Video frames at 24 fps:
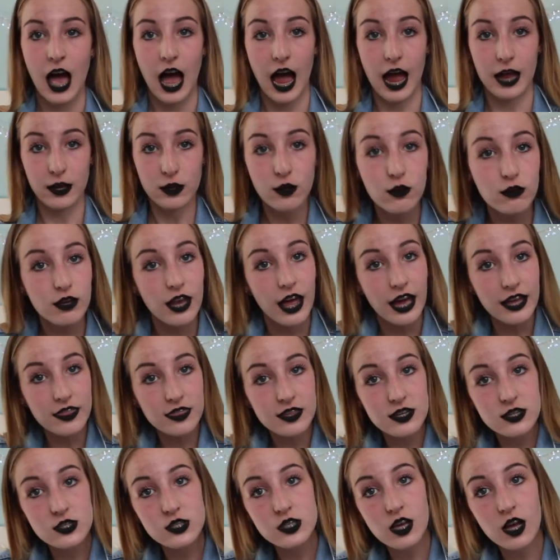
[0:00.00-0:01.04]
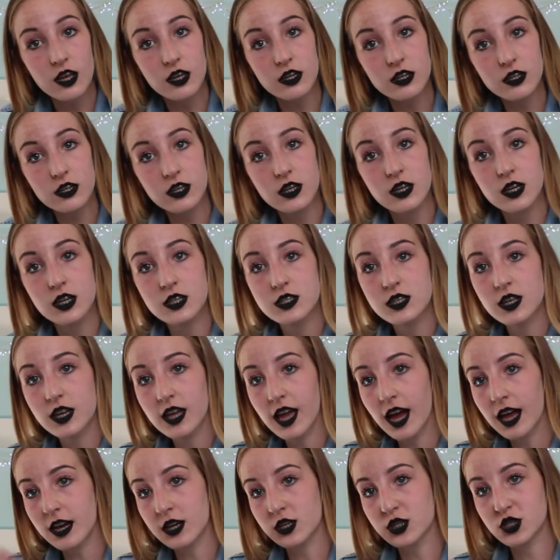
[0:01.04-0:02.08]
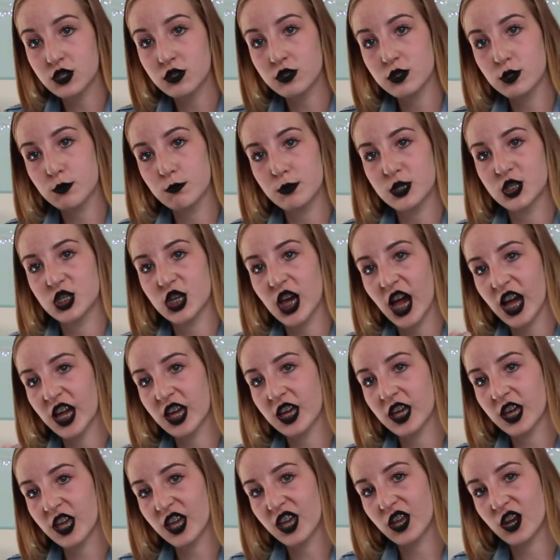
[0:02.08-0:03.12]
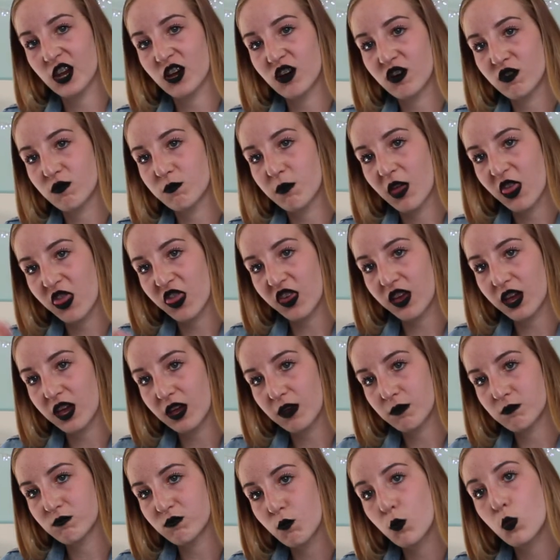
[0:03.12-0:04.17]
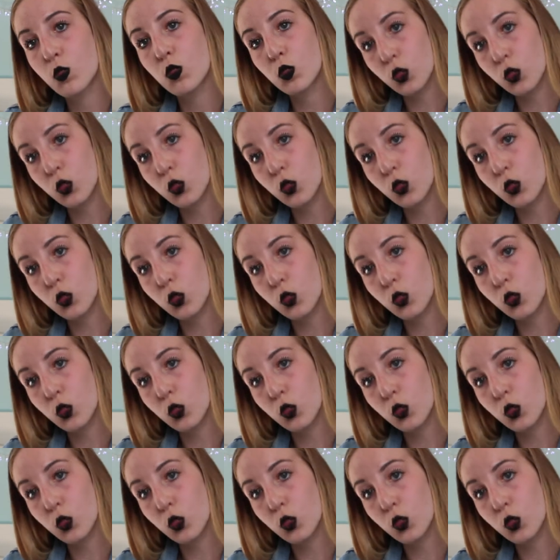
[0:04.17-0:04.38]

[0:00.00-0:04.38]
I do like this color because it kind of suits my jacket, you know, my theme.